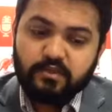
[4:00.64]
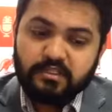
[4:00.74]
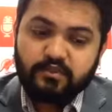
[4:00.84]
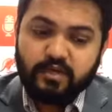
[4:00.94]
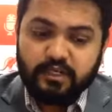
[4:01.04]

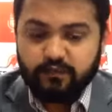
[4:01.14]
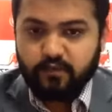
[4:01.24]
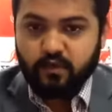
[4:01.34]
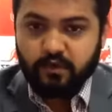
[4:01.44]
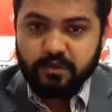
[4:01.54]
24
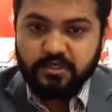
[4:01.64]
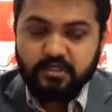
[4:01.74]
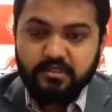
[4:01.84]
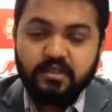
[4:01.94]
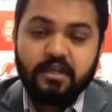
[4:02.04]

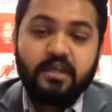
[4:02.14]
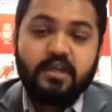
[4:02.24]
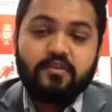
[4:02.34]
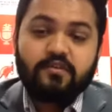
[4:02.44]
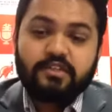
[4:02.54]
occupations,
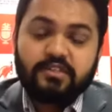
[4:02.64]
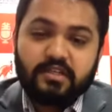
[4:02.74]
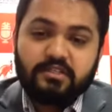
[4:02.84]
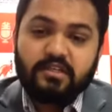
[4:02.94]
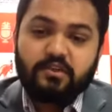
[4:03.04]
which is
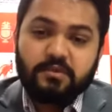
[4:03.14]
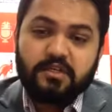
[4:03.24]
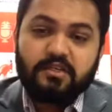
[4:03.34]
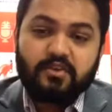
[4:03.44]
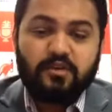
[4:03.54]
considered to be a
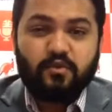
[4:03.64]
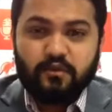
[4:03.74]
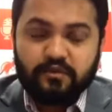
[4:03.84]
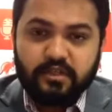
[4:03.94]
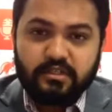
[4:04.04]
trade
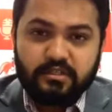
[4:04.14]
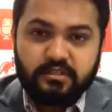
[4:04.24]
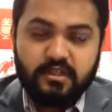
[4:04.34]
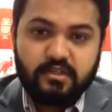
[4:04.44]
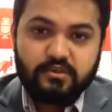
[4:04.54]
qualifications.
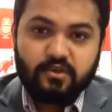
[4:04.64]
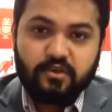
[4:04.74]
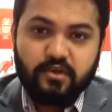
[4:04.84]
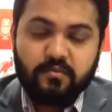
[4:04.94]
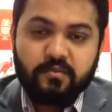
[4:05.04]
So
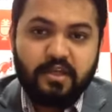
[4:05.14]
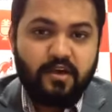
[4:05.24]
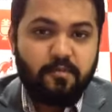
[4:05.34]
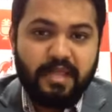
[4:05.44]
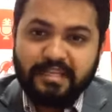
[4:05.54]
you
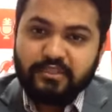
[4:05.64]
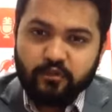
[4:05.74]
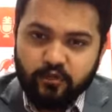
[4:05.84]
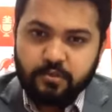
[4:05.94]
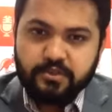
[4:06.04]
have plenty of
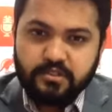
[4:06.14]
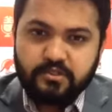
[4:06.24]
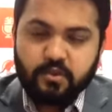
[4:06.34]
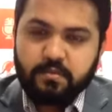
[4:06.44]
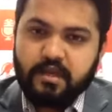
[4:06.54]
options to
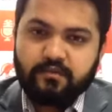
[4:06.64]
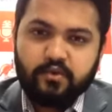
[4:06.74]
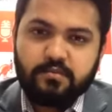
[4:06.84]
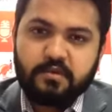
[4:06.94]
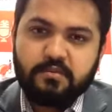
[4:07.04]
apply for your
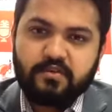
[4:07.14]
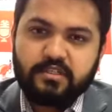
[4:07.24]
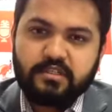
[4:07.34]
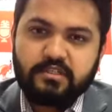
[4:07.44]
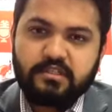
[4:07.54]
permanent
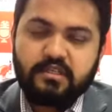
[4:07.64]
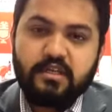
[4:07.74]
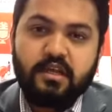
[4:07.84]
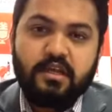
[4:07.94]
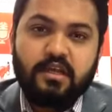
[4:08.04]
residency.
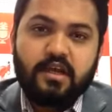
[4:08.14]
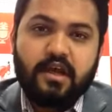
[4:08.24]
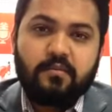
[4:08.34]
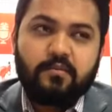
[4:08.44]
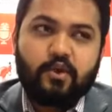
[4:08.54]
A
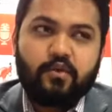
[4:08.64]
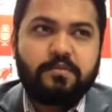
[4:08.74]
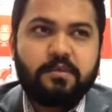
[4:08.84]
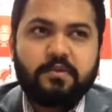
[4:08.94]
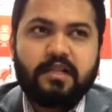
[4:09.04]
lot of
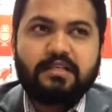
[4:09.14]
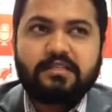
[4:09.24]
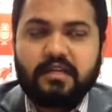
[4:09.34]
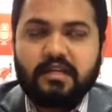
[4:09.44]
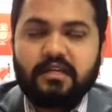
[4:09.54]
people are
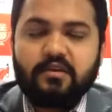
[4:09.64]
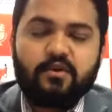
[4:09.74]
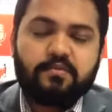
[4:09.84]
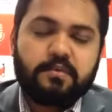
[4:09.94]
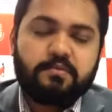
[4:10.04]
studying, a lot
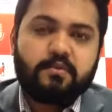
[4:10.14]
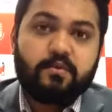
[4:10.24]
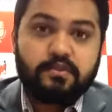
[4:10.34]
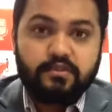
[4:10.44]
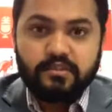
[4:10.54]
of people want
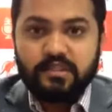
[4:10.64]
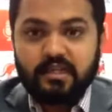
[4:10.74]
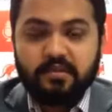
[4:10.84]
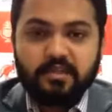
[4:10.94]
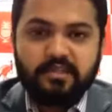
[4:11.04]
to study,
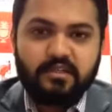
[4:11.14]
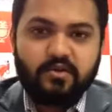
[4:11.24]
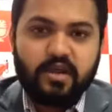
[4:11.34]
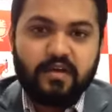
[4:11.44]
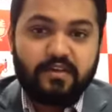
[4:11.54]
but they don't
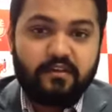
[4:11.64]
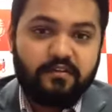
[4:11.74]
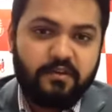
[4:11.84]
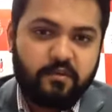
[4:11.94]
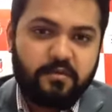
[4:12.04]
have enough
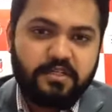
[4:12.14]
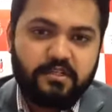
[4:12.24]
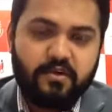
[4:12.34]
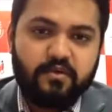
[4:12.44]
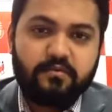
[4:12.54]
information
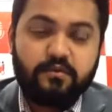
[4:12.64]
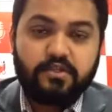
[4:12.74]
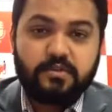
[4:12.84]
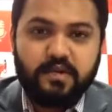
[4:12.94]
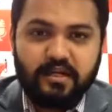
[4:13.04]
on future
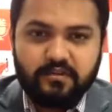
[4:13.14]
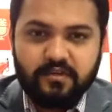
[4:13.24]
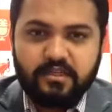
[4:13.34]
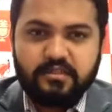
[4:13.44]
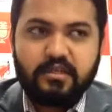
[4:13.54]

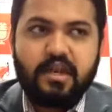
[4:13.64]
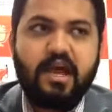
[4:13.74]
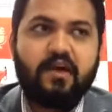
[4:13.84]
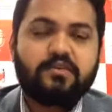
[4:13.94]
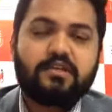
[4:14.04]
pathways and
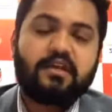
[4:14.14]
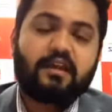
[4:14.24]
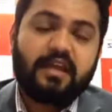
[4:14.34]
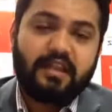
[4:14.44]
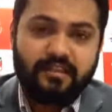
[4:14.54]
how they can
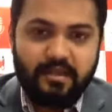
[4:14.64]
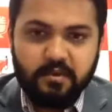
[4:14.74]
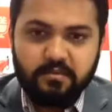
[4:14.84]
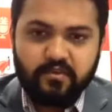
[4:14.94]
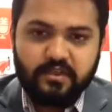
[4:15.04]
get that
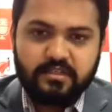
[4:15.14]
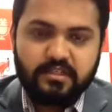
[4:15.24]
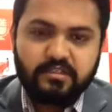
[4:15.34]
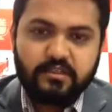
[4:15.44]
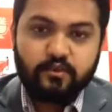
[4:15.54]
permanent
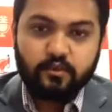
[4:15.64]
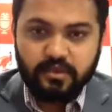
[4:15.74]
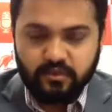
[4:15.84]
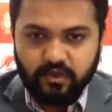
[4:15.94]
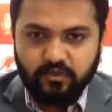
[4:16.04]
residency through the
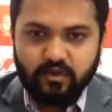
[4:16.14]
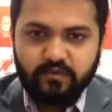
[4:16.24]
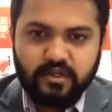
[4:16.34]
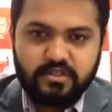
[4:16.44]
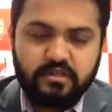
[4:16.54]
trade
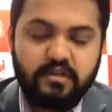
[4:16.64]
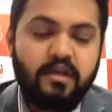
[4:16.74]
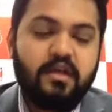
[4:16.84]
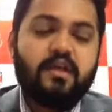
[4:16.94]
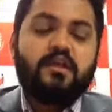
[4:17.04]
qualification.
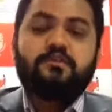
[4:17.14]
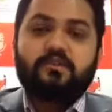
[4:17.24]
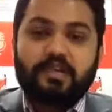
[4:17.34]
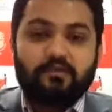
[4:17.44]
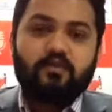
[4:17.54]
So
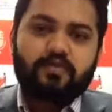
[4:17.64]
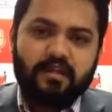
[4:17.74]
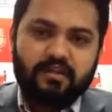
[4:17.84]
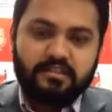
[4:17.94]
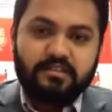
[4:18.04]
that's what we're going
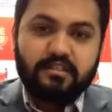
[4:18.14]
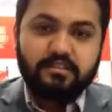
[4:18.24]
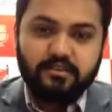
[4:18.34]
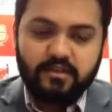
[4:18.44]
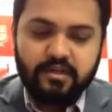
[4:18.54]
to discuss
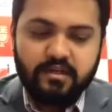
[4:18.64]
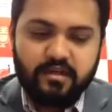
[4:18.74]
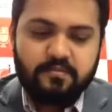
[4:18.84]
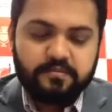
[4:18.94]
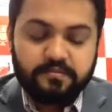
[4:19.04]
today.
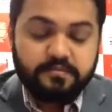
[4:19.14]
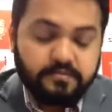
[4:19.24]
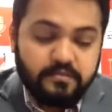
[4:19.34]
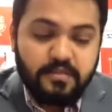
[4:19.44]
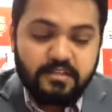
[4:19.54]

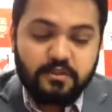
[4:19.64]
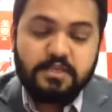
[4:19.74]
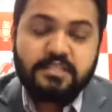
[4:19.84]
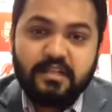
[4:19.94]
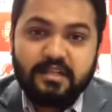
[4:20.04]
So
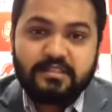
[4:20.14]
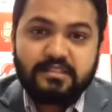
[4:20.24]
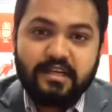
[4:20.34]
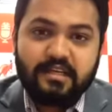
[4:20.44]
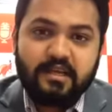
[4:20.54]
basically, as I
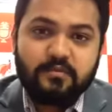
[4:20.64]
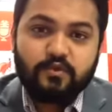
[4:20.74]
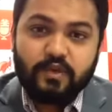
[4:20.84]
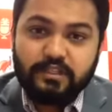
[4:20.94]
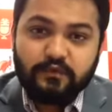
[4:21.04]
said,
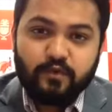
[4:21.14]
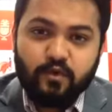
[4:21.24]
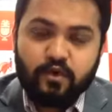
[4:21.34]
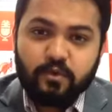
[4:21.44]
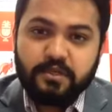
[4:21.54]
24
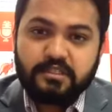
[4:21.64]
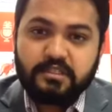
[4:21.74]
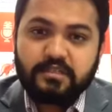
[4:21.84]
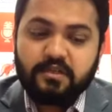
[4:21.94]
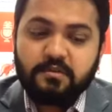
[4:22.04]
occupations
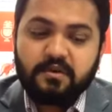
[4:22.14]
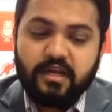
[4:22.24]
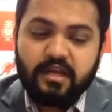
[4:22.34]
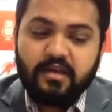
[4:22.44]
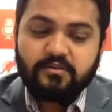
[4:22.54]
available right
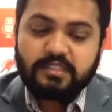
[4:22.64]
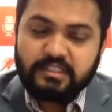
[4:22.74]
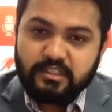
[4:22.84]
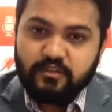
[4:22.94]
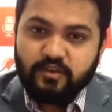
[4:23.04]
now,
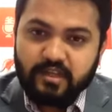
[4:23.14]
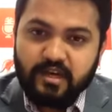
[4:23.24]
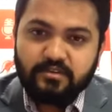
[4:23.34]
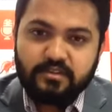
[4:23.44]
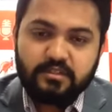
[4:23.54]

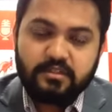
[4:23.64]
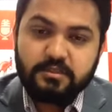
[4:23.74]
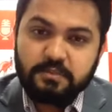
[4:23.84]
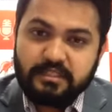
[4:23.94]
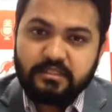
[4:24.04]
63,000
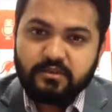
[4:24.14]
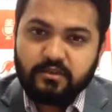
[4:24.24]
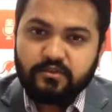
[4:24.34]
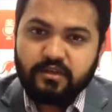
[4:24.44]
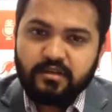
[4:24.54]
spaces
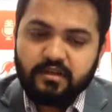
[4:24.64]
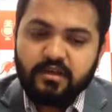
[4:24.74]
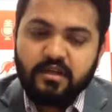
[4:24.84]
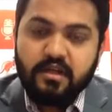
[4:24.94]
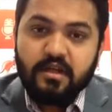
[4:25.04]
altogether
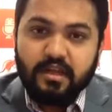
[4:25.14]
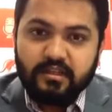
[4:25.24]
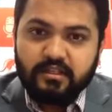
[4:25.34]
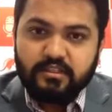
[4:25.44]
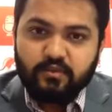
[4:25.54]
in
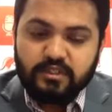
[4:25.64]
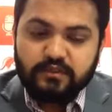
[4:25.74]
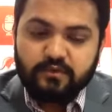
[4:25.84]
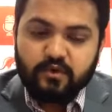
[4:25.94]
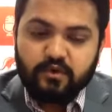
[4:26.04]
these
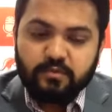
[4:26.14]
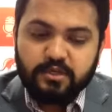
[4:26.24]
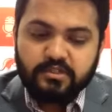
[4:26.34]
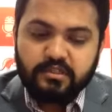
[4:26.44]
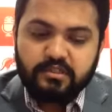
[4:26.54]
24
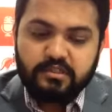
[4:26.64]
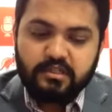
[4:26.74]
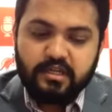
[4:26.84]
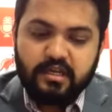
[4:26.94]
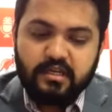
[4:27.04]
occupations.
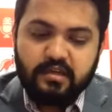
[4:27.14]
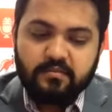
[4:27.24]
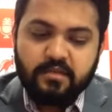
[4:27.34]
And